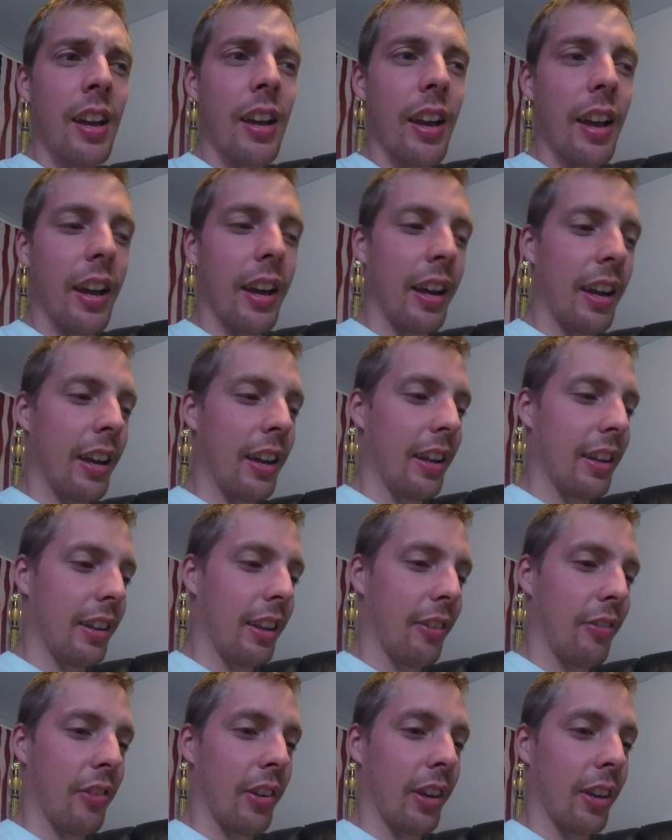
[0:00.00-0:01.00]
And I
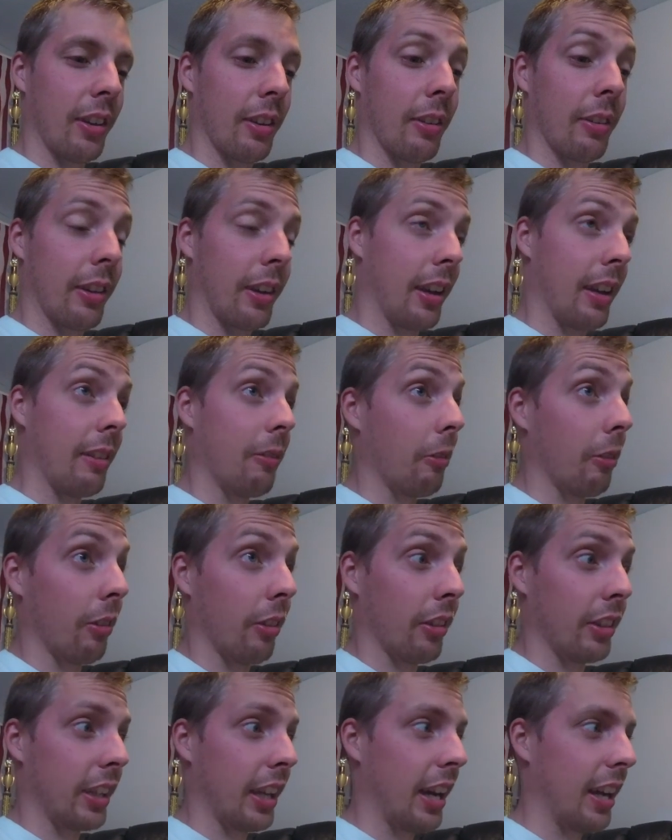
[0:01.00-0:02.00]
figured, okay, well,
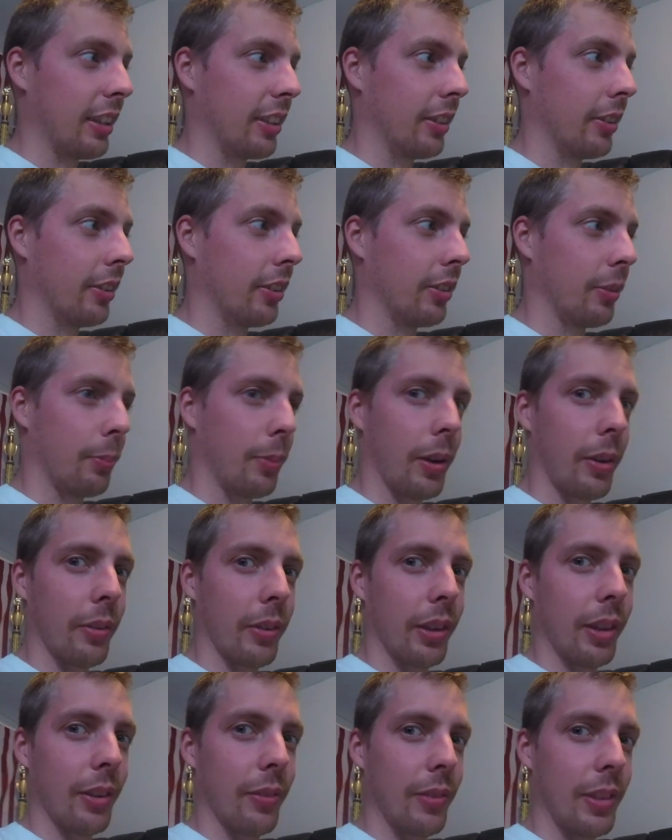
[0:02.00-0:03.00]
the DASA ones are probably
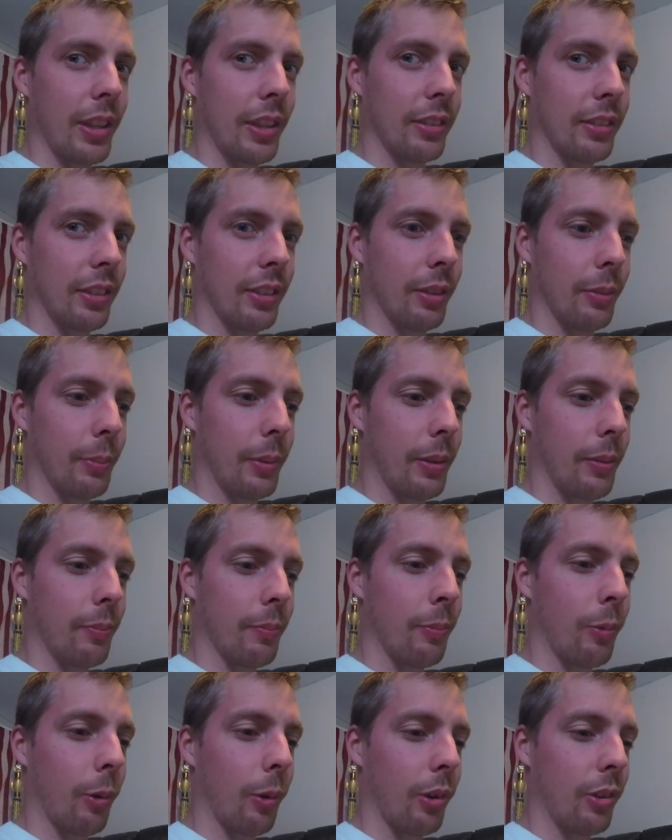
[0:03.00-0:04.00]
going to be a little bit
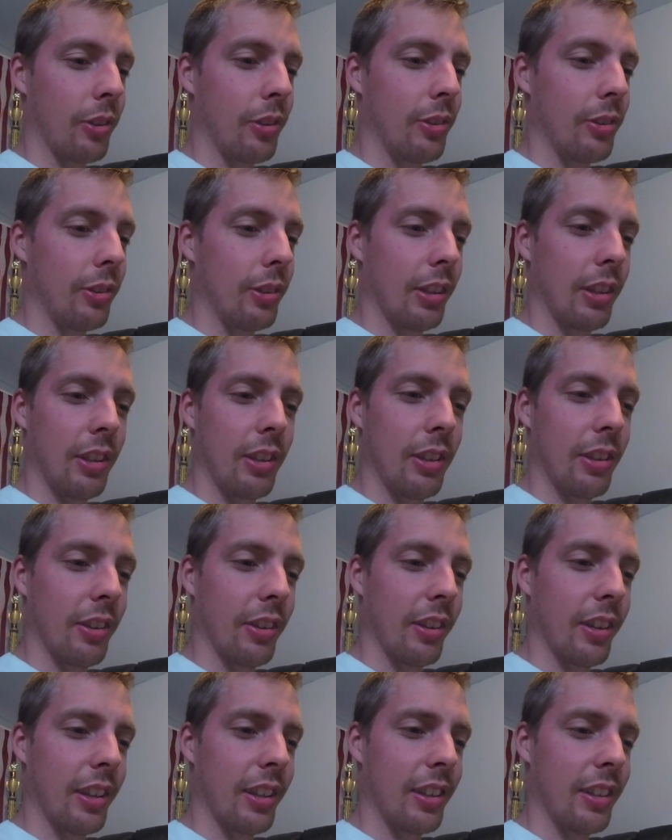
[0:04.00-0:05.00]
more suited to
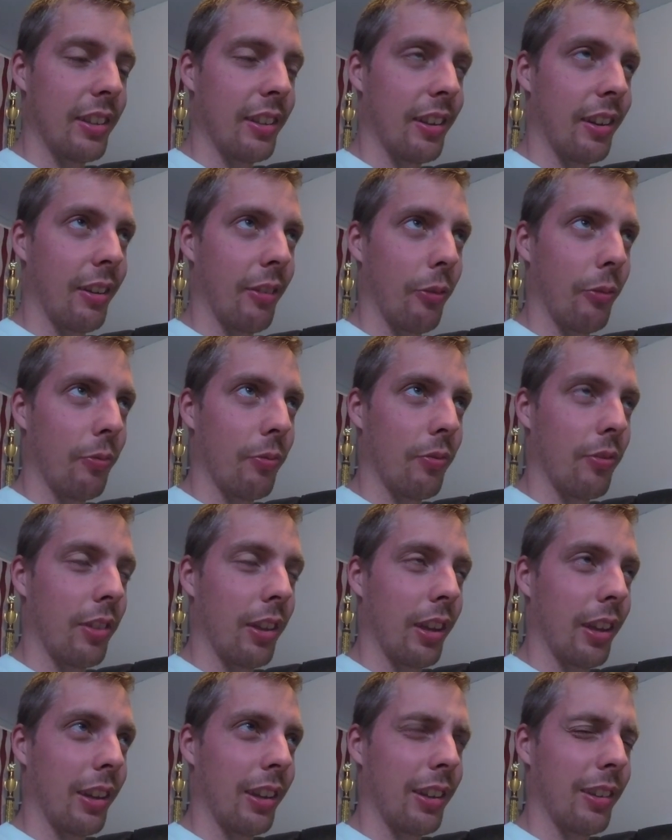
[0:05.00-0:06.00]
it, I
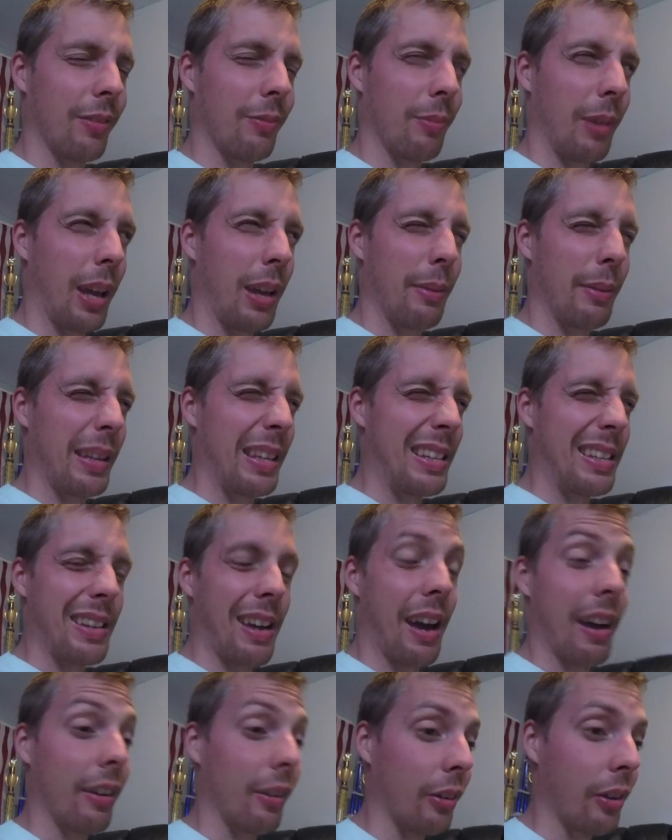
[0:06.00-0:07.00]
think, maybe,
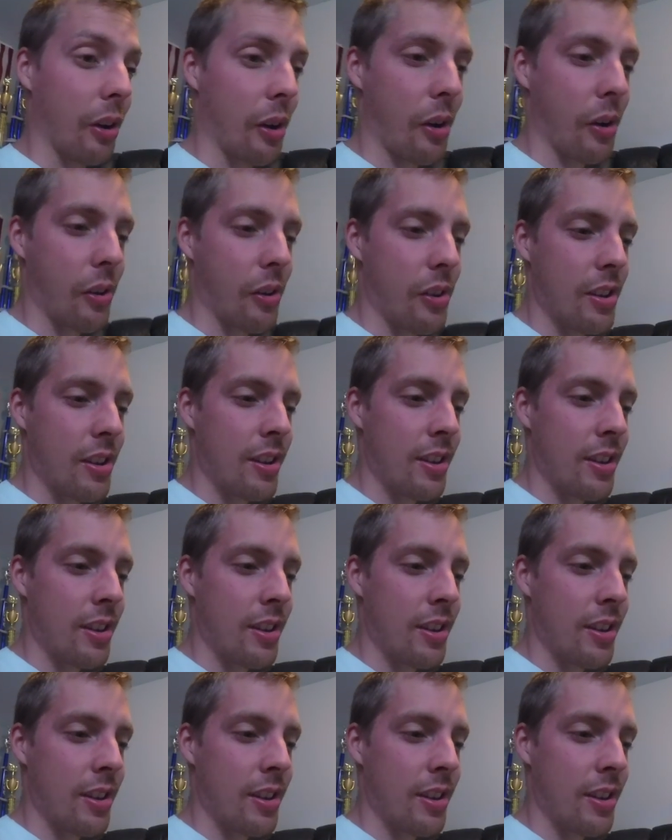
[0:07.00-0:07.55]
I don't know.